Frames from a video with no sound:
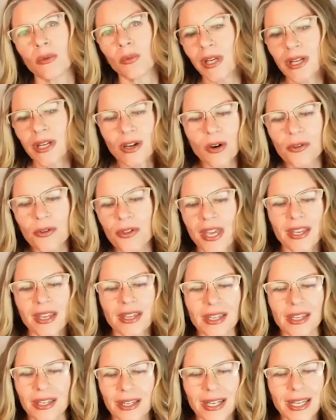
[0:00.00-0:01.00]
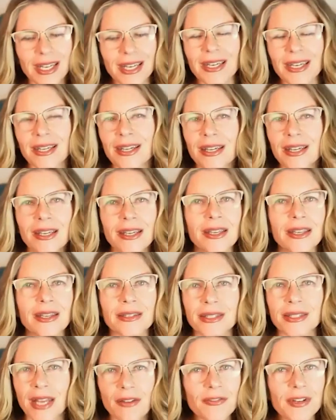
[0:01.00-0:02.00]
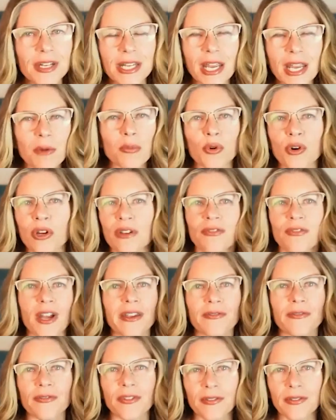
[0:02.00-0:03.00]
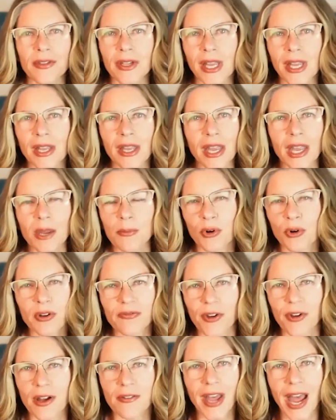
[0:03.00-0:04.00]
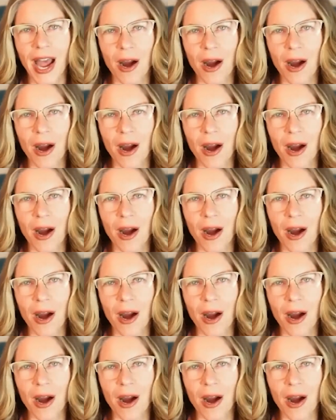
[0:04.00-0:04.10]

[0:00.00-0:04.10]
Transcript: We know that you need 7 to 8.5